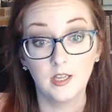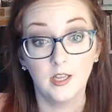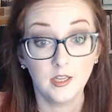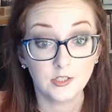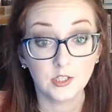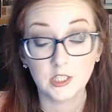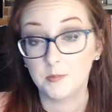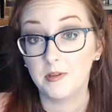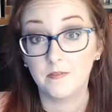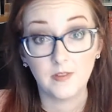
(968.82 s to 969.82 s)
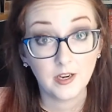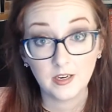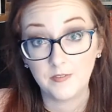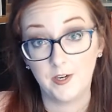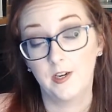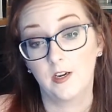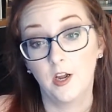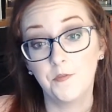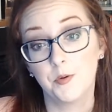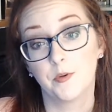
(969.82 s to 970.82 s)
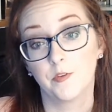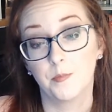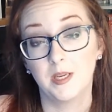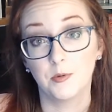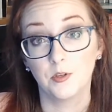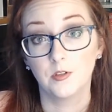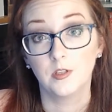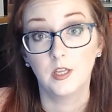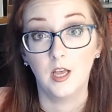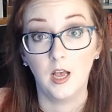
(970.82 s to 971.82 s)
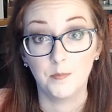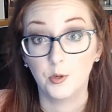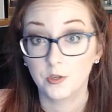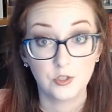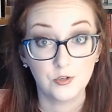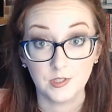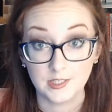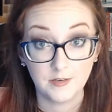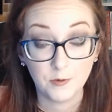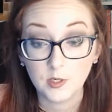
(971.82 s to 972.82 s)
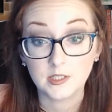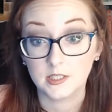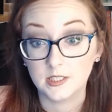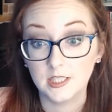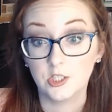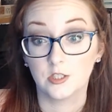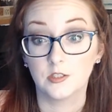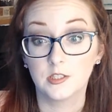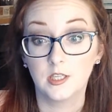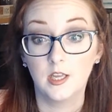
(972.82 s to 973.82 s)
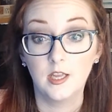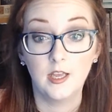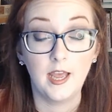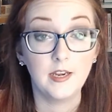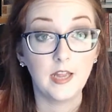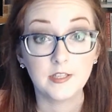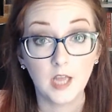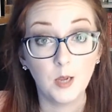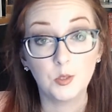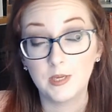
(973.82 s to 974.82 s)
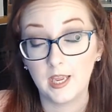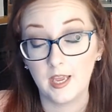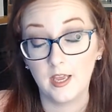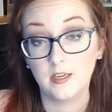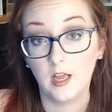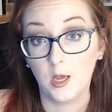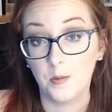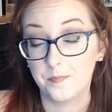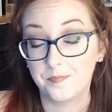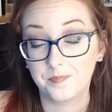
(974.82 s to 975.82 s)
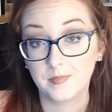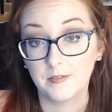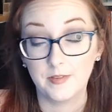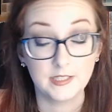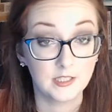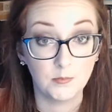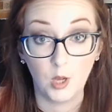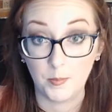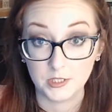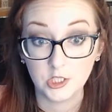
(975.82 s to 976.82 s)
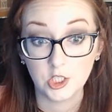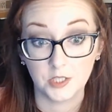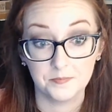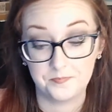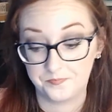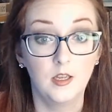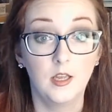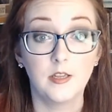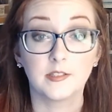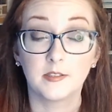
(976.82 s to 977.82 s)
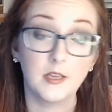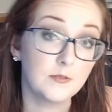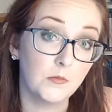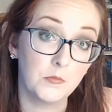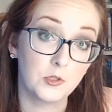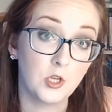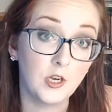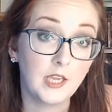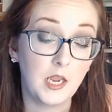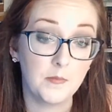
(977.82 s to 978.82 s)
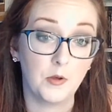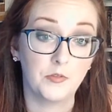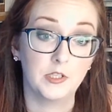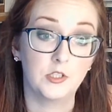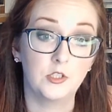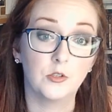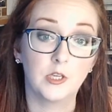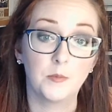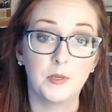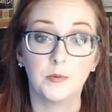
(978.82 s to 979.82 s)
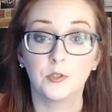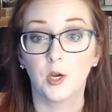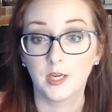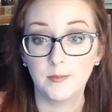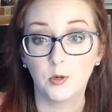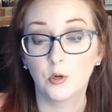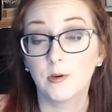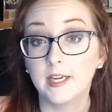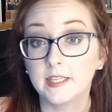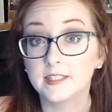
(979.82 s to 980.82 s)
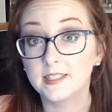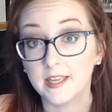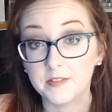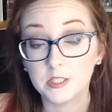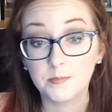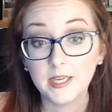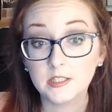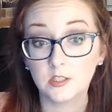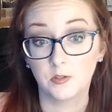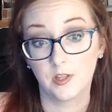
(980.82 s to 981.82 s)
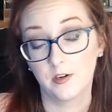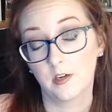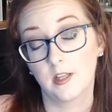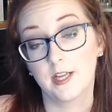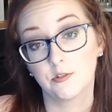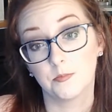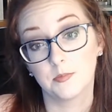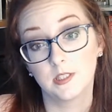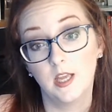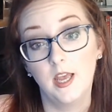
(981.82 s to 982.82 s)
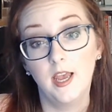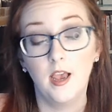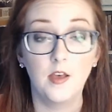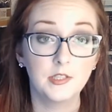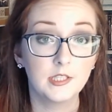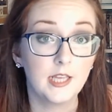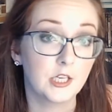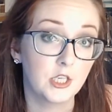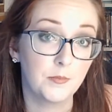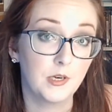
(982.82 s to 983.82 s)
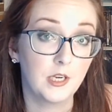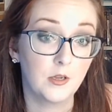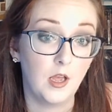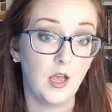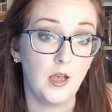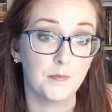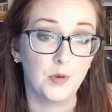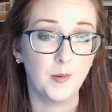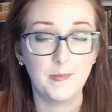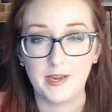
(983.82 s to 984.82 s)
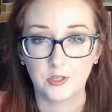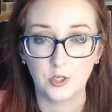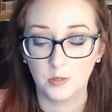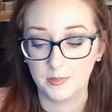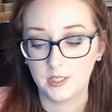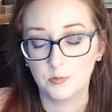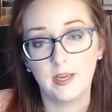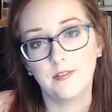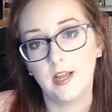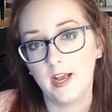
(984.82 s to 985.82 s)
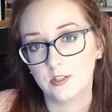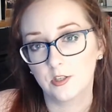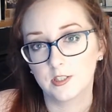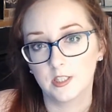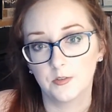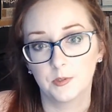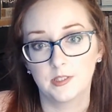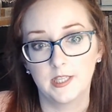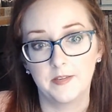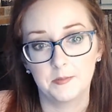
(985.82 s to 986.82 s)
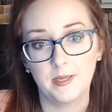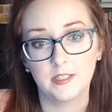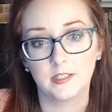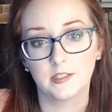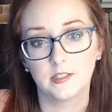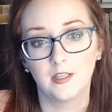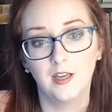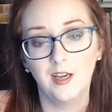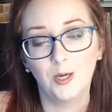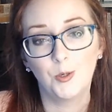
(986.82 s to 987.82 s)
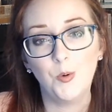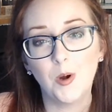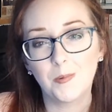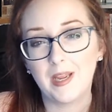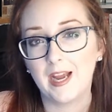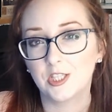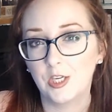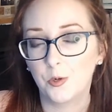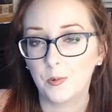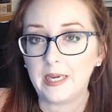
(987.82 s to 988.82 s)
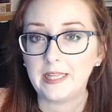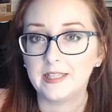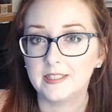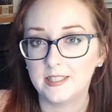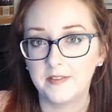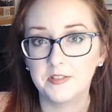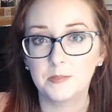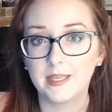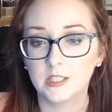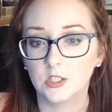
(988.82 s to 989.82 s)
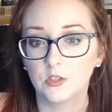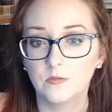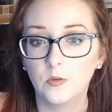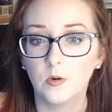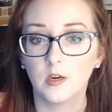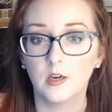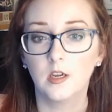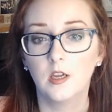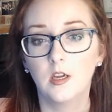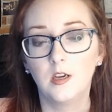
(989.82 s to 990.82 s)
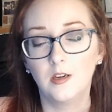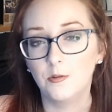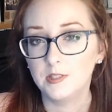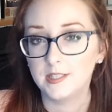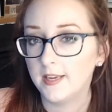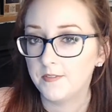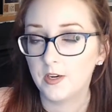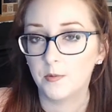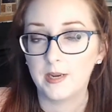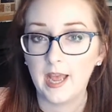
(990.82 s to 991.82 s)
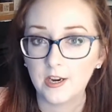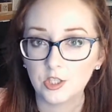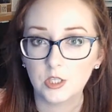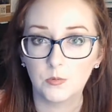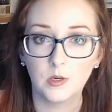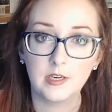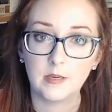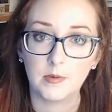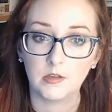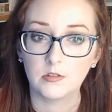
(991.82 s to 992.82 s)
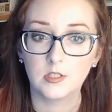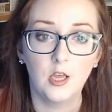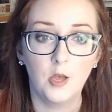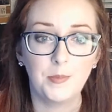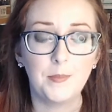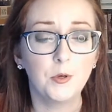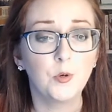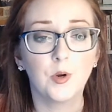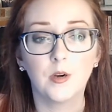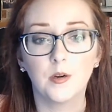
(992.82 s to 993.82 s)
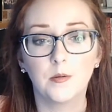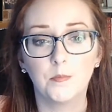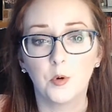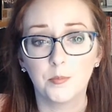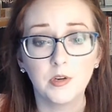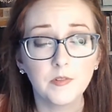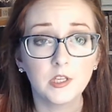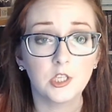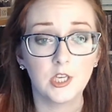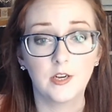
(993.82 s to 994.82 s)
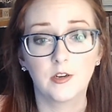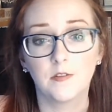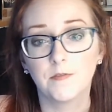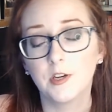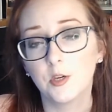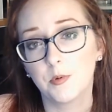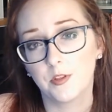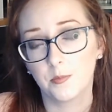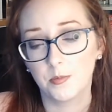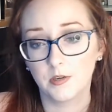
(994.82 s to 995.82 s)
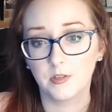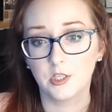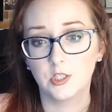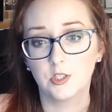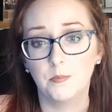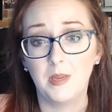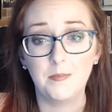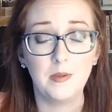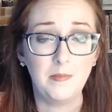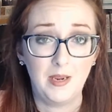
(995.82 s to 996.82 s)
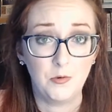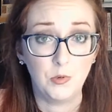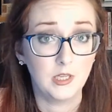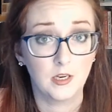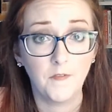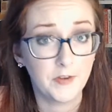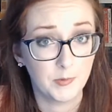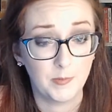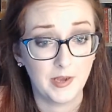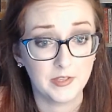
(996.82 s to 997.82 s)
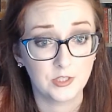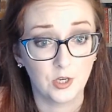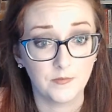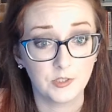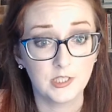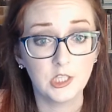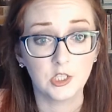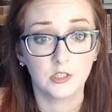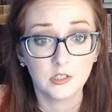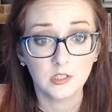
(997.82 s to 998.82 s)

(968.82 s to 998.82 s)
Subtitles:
So this can be very, very uncomfortable for people, both our students and for us as teachers. And at times we can face some opposition. Now, sometimes when we're talking about this, you'll hear people talking about creating safe spaces within our classrooms. And this is actually a pretty problematic term because we have to ask ourselves with safe spaces, who are we actually creating these safe spaces for? Whose safety are we actually worried about? People who are more privileged and are confronted with their privilege may be made really uncomfortable by these conversations.